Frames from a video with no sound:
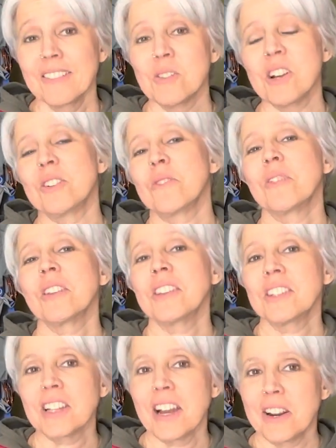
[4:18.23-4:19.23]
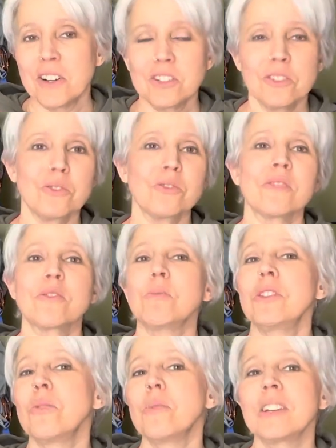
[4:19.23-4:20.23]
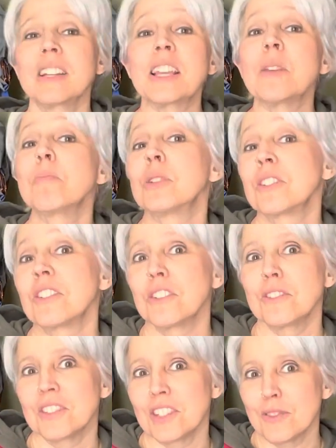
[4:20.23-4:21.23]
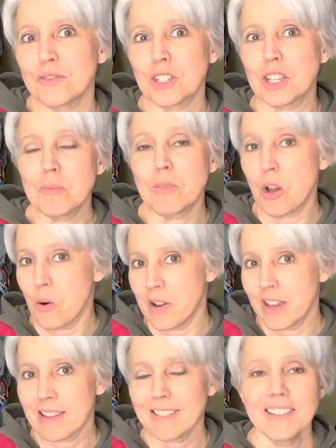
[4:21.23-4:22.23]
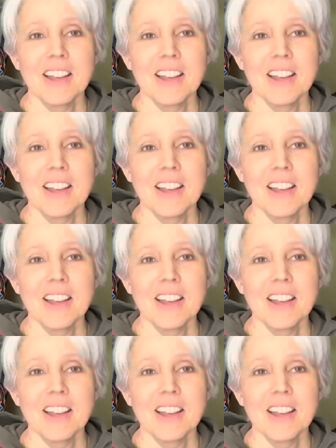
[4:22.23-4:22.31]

When you're feeling tired, you do have to be the one to keep pushing yourself to keep going.